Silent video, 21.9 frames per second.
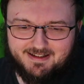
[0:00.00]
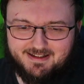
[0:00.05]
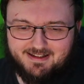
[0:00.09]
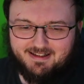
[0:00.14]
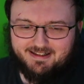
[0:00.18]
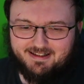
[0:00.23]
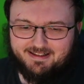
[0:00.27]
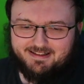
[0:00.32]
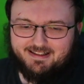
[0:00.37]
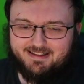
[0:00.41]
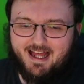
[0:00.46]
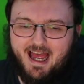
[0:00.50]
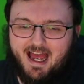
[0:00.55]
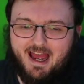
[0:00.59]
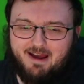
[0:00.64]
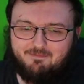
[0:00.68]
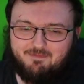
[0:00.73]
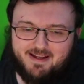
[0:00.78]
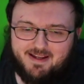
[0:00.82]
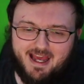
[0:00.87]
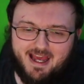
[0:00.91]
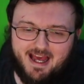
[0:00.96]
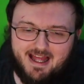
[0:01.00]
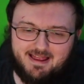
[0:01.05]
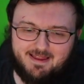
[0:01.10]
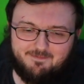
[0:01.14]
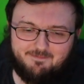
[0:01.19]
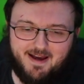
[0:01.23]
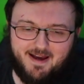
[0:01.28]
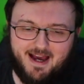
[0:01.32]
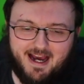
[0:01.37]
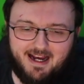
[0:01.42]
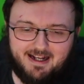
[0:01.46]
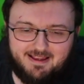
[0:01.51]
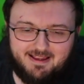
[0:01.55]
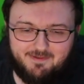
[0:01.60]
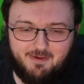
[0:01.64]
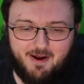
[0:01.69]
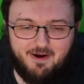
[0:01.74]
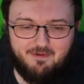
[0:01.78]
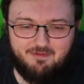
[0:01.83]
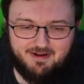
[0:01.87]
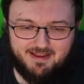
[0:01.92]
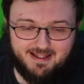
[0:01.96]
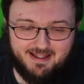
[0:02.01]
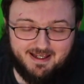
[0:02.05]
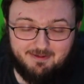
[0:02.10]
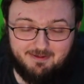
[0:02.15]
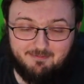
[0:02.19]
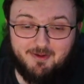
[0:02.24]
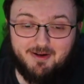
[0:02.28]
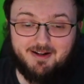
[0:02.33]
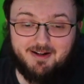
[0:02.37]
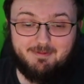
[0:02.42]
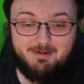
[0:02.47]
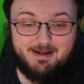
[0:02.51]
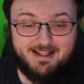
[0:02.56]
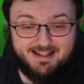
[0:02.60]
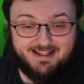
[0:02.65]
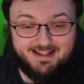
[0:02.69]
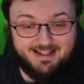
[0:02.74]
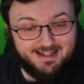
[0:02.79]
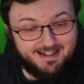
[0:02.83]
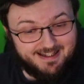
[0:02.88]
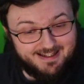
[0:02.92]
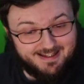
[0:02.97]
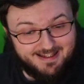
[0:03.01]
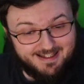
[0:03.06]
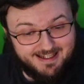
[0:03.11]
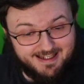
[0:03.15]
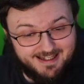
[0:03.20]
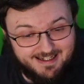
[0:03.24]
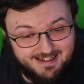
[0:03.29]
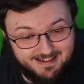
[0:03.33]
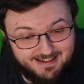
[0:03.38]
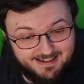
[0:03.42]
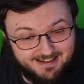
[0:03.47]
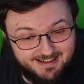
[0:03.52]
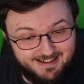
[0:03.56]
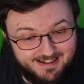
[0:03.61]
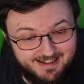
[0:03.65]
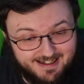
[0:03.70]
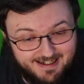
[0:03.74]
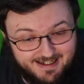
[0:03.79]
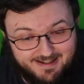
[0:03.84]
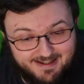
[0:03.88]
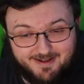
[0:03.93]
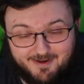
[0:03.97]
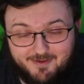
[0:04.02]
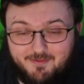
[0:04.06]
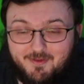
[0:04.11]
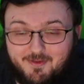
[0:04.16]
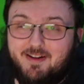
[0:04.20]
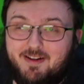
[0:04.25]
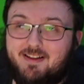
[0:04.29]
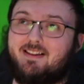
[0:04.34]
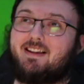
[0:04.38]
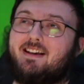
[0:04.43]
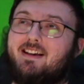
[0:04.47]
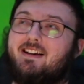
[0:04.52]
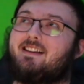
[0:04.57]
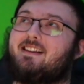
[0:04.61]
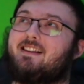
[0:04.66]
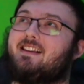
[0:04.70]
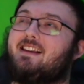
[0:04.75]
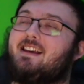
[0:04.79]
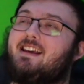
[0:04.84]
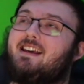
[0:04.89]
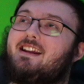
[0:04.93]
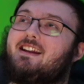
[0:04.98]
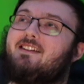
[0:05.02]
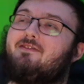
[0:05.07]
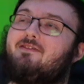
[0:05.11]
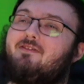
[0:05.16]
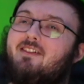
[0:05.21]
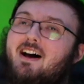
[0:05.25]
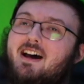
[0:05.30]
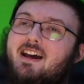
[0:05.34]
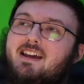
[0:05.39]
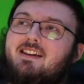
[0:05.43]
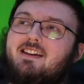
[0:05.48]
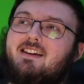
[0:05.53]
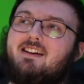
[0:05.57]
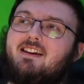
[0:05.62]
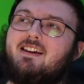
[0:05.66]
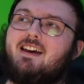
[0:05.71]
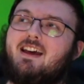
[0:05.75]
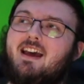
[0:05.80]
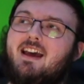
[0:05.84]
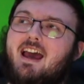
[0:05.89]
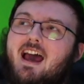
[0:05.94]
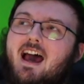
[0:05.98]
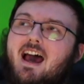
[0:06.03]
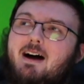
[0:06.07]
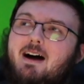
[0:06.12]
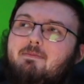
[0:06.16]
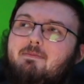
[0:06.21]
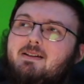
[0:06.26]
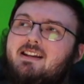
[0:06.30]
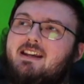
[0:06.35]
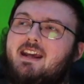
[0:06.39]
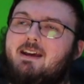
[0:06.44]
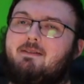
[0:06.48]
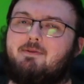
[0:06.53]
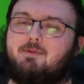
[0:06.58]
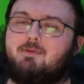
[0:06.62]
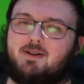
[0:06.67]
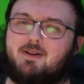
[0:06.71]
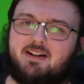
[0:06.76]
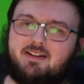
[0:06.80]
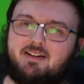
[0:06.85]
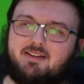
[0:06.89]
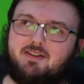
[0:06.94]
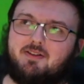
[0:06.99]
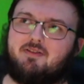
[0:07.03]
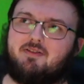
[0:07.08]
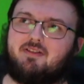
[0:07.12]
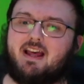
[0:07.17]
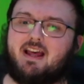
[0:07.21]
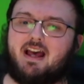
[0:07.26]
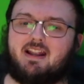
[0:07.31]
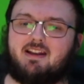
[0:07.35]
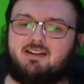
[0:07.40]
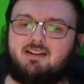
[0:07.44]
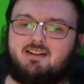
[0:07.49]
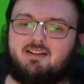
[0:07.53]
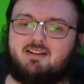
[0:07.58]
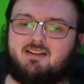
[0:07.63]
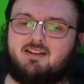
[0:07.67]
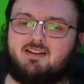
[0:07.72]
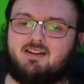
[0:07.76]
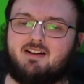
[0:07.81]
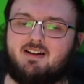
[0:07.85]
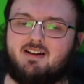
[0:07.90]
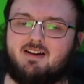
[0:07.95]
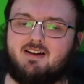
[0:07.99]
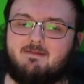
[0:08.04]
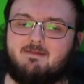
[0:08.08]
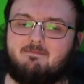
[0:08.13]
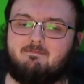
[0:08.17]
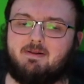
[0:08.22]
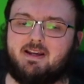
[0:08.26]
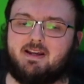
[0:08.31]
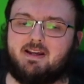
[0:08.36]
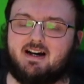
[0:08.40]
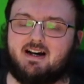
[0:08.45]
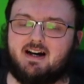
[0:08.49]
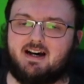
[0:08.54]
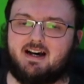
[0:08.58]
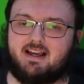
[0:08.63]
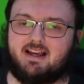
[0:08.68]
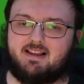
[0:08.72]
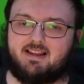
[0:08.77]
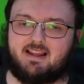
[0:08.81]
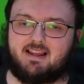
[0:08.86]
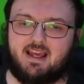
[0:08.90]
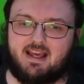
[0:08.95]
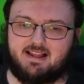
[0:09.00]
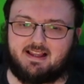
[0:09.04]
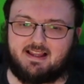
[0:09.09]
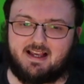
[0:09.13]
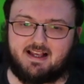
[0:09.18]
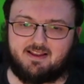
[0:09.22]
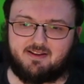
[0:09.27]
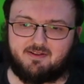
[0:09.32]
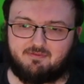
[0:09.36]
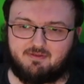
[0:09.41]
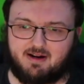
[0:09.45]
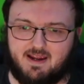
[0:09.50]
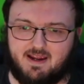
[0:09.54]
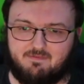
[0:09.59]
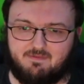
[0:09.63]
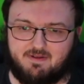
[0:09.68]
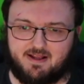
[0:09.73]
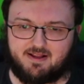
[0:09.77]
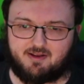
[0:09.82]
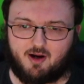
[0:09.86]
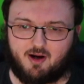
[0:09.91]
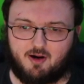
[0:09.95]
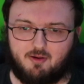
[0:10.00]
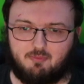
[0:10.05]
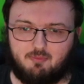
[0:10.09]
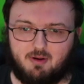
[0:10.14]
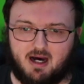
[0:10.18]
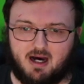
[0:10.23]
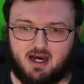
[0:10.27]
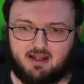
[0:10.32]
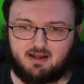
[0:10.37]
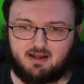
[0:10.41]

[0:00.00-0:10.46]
laughing at the fact of everything. We're going to be 6th seed. So, if we're 6th seed, right? How many games are we going to lose then? Because it says the Ravens are what?